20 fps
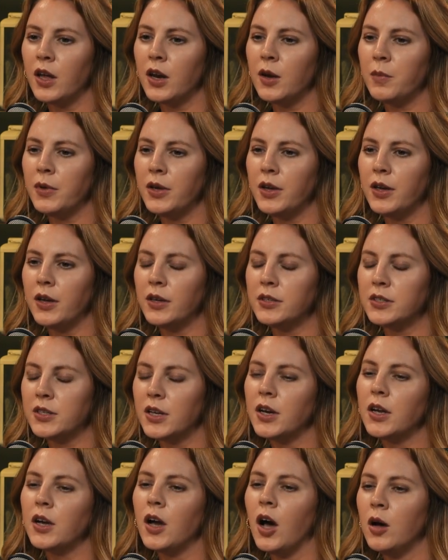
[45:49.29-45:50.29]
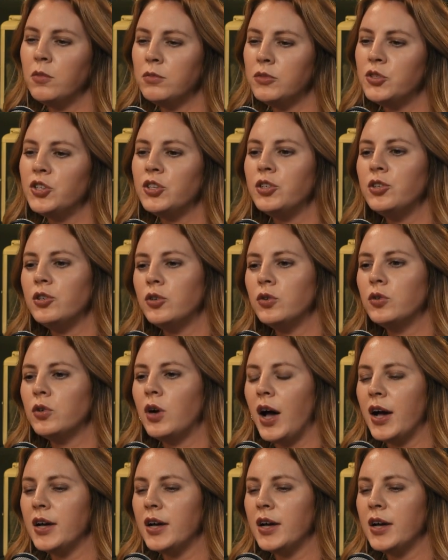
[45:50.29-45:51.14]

it's going to come to you